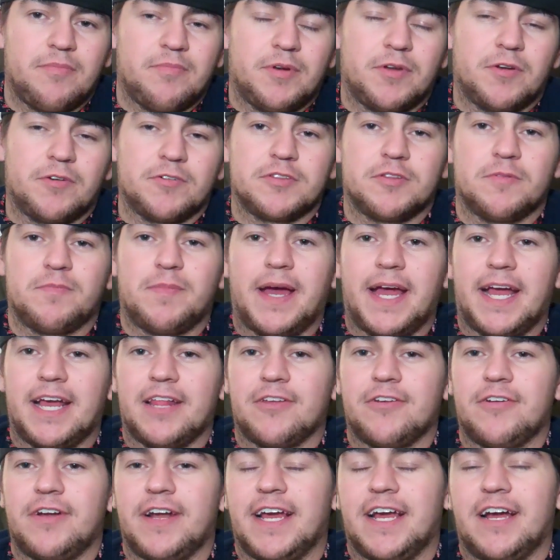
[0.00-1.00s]
But on to
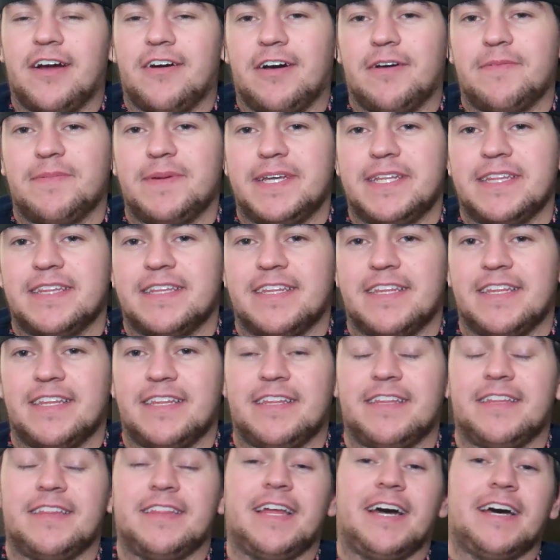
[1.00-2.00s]
Baylor now.
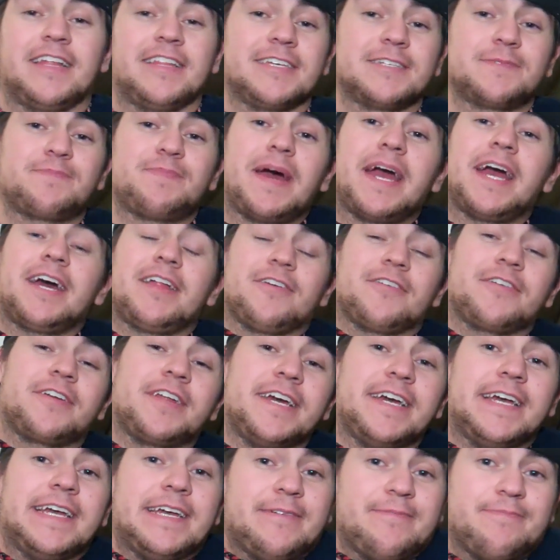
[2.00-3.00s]
Now this Baylor
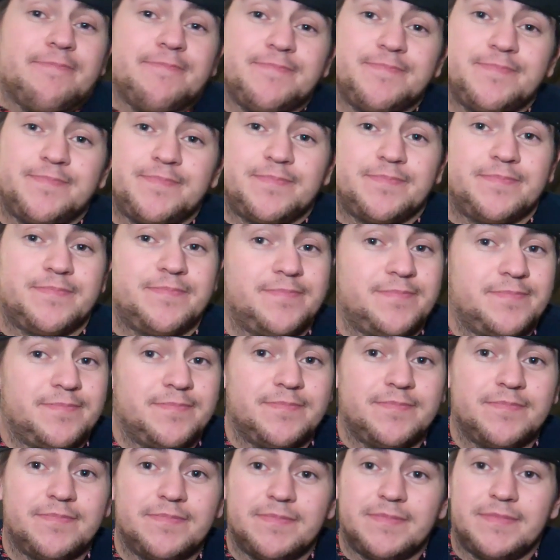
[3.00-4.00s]
team,
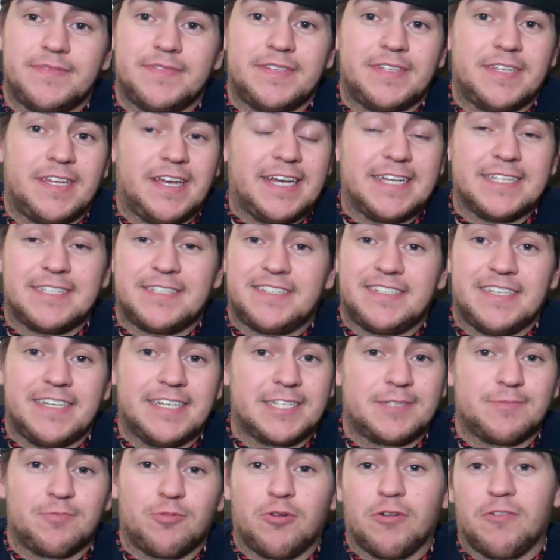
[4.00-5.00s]

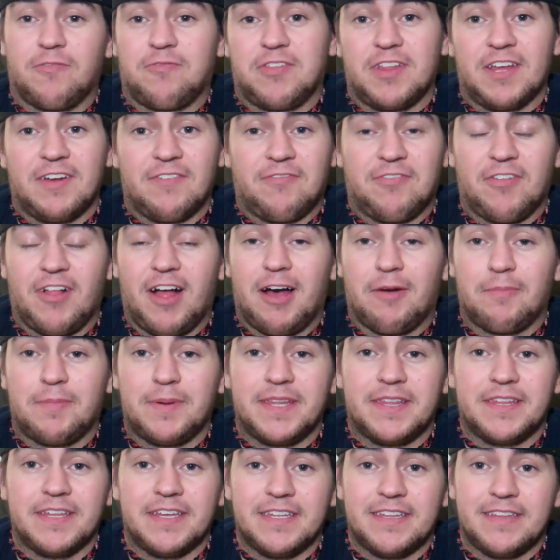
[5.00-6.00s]
it's more
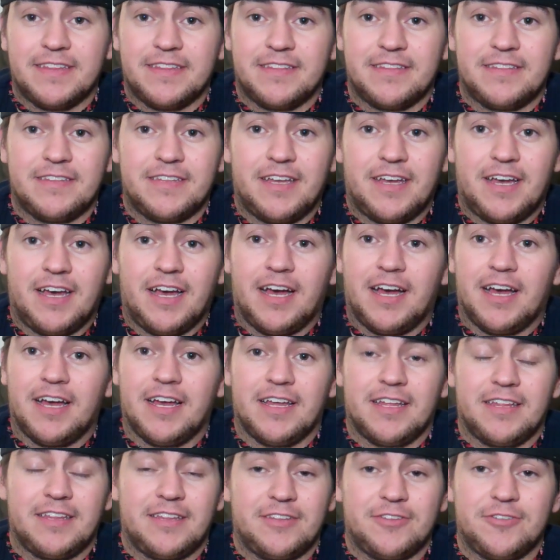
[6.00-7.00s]
flip-floppy than
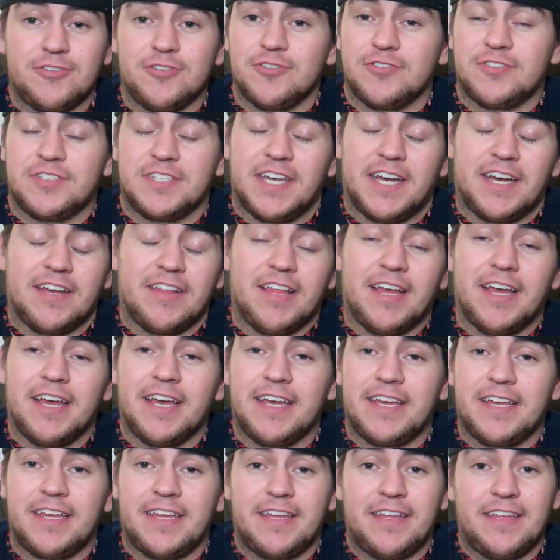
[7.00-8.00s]

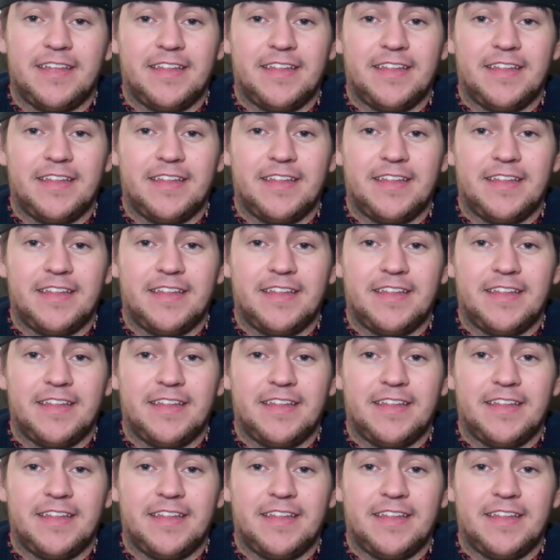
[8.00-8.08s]
UCLA.